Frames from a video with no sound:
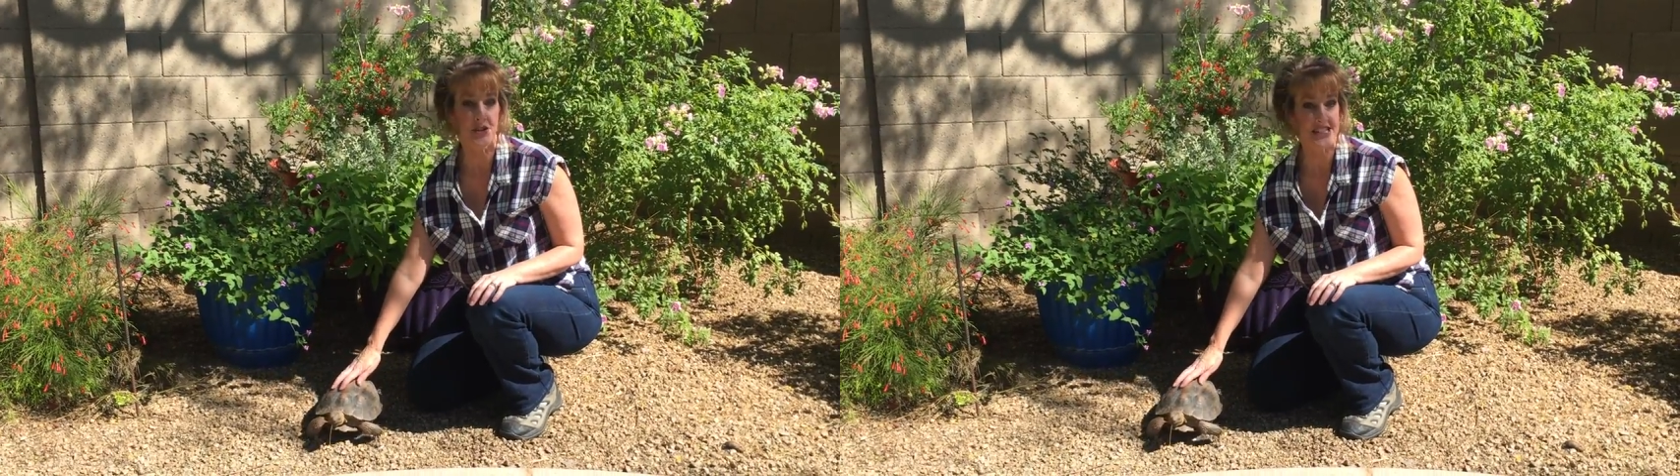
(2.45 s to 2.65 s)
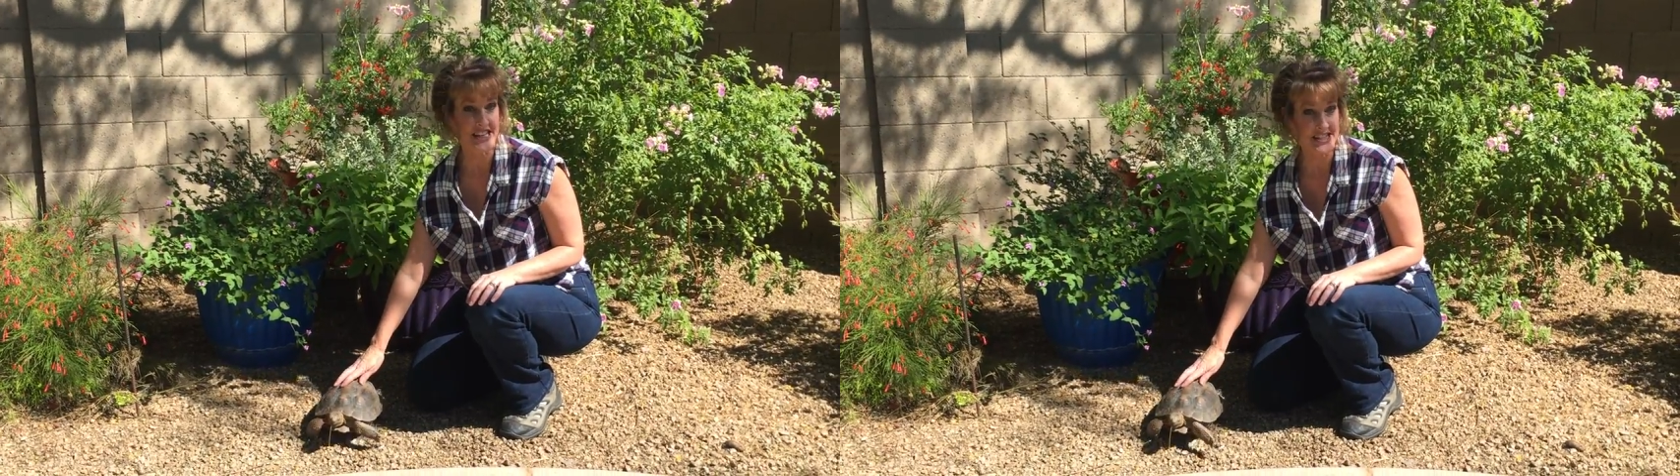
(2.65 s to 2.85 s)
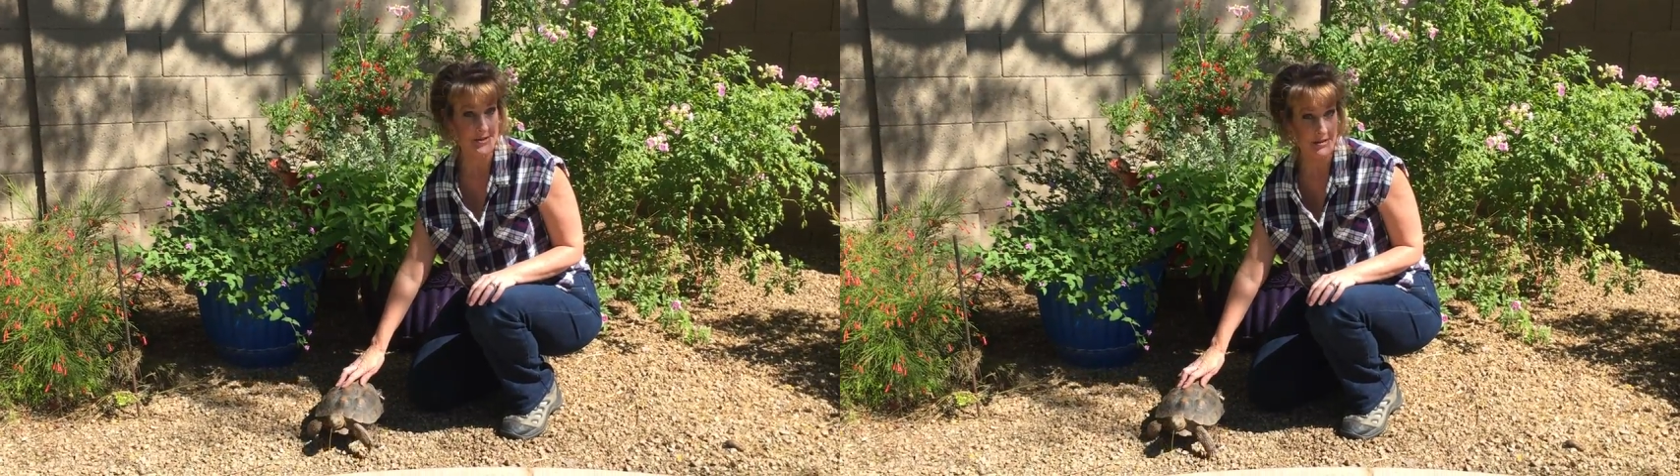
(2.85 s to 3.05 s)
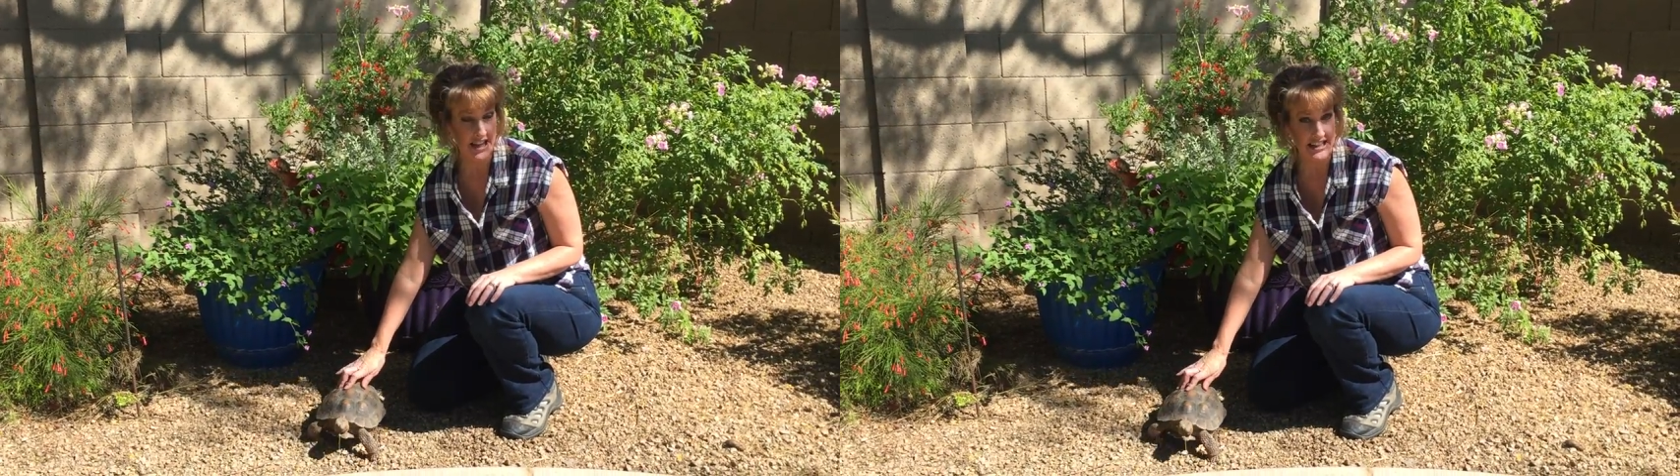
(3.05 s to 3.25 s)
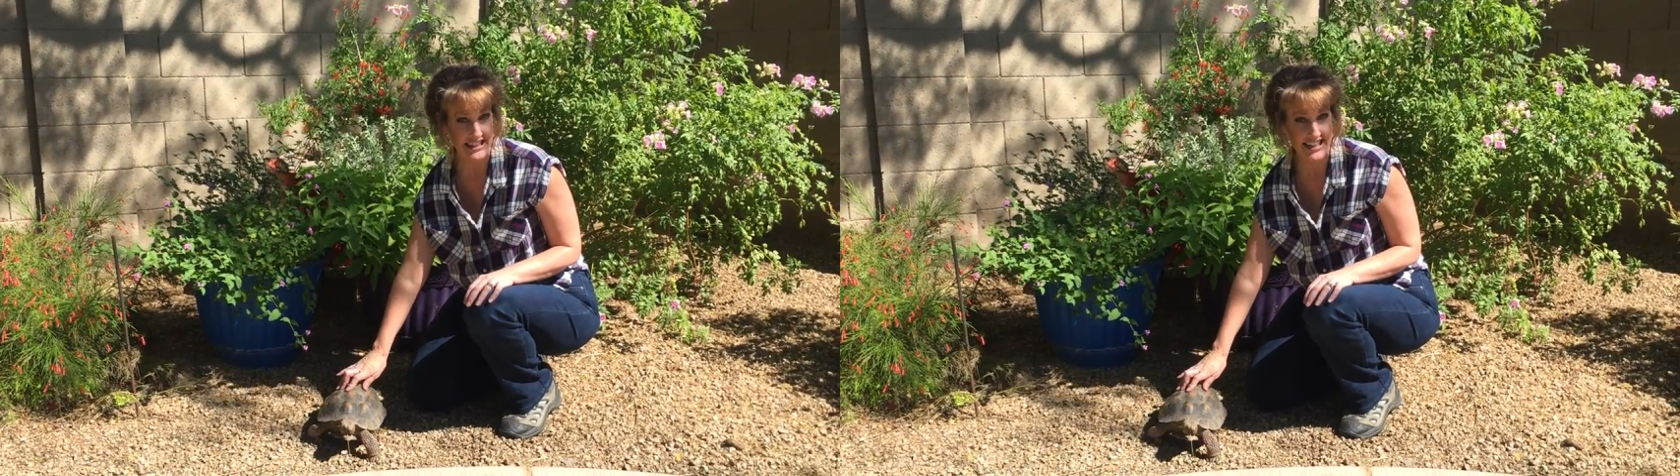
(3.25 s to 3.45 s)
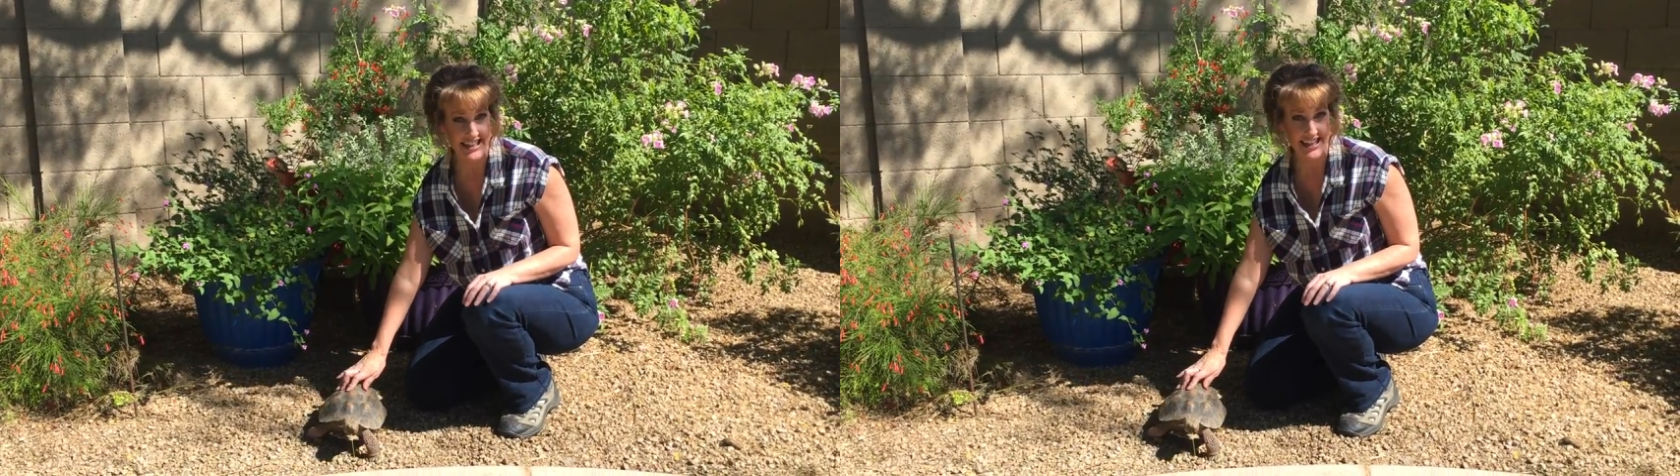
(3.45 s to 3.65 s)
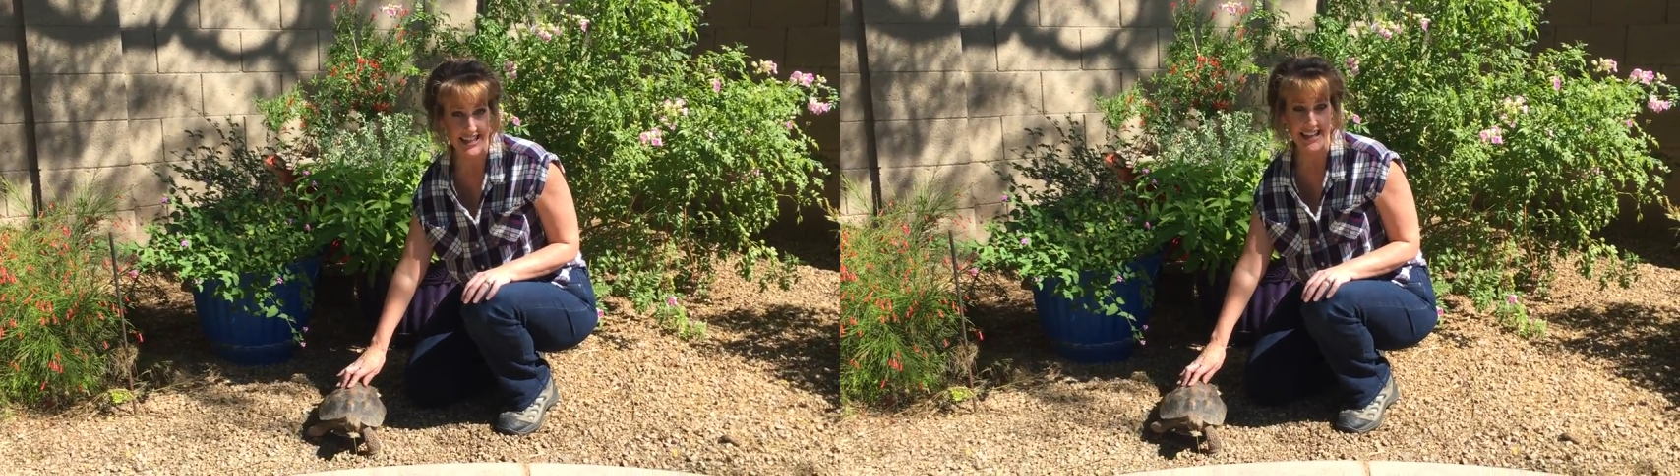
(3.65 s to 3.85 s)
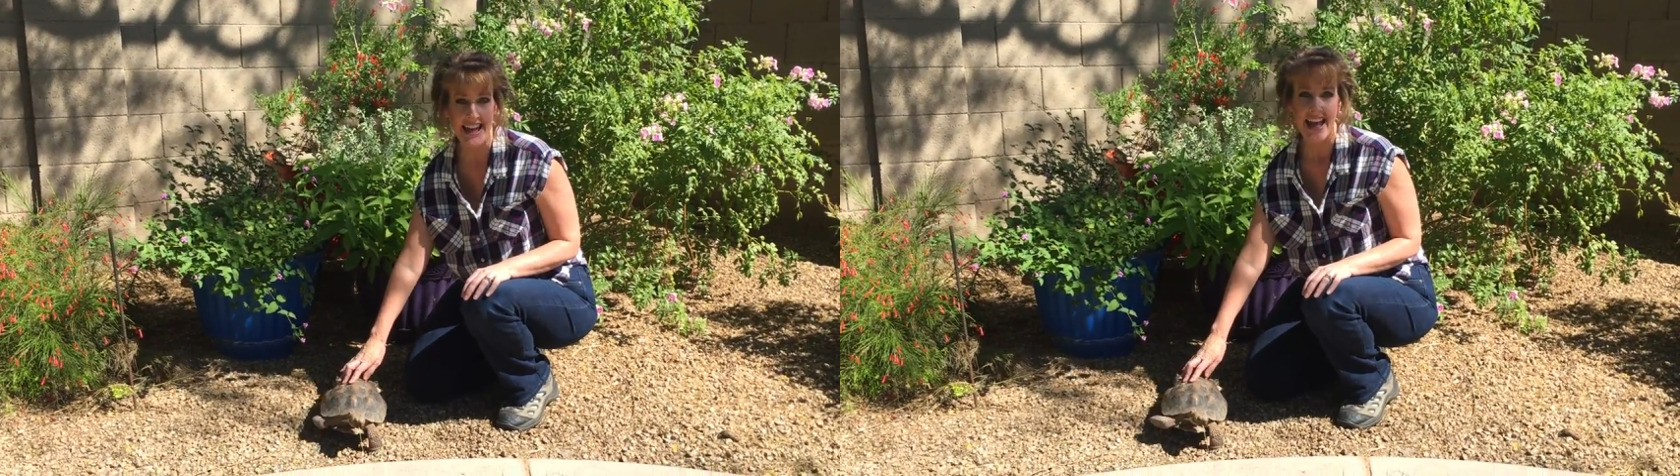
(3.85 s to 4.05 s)
as AZ Plant Lady,
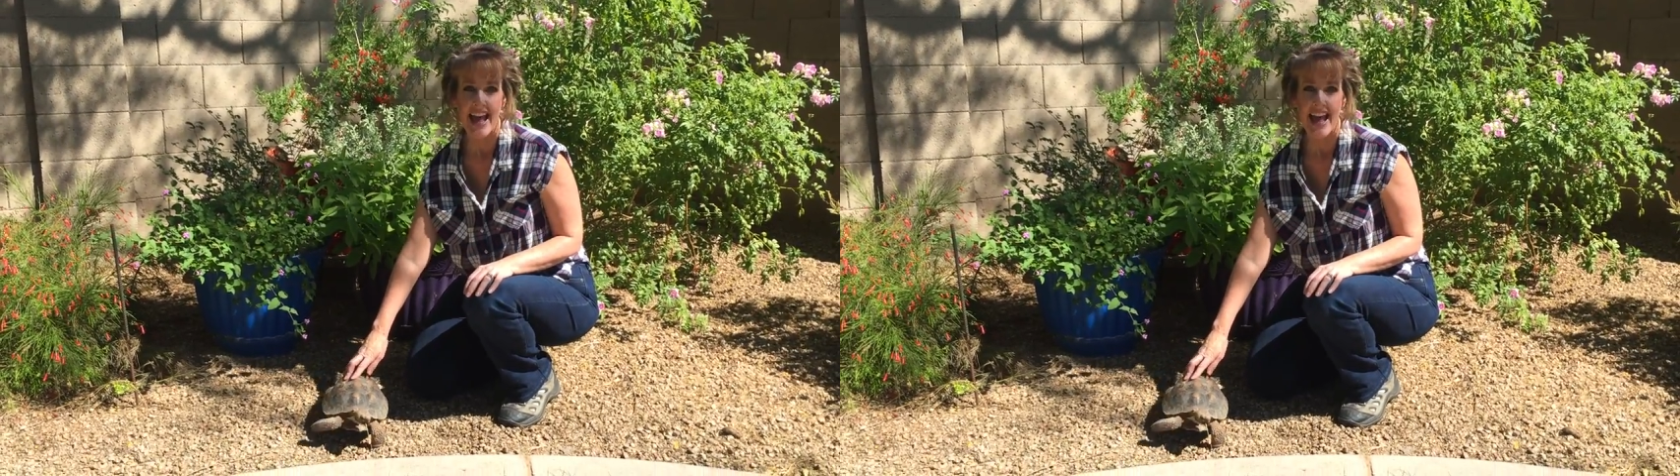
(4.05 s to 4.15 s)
